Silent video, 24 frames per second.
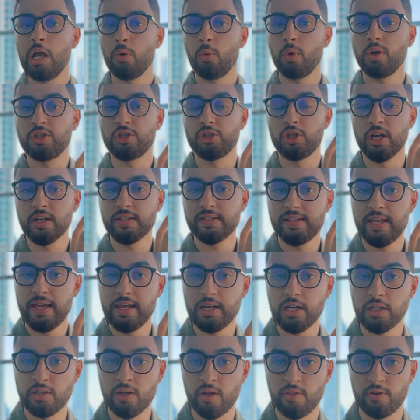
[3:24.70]
which does
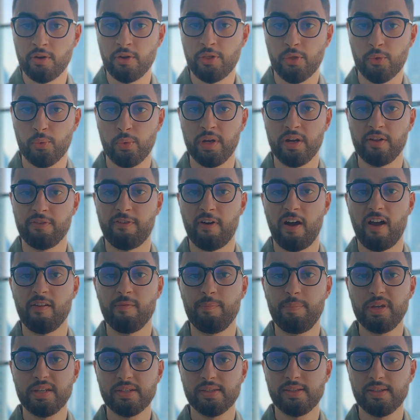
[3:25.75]
take another 3 to 5
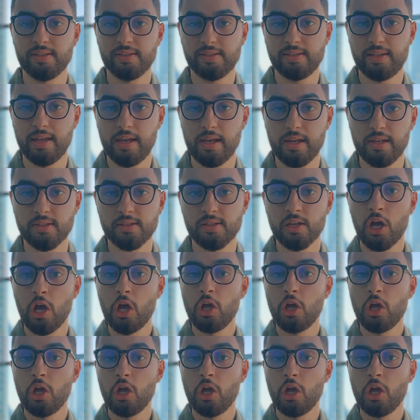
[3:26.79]
business days.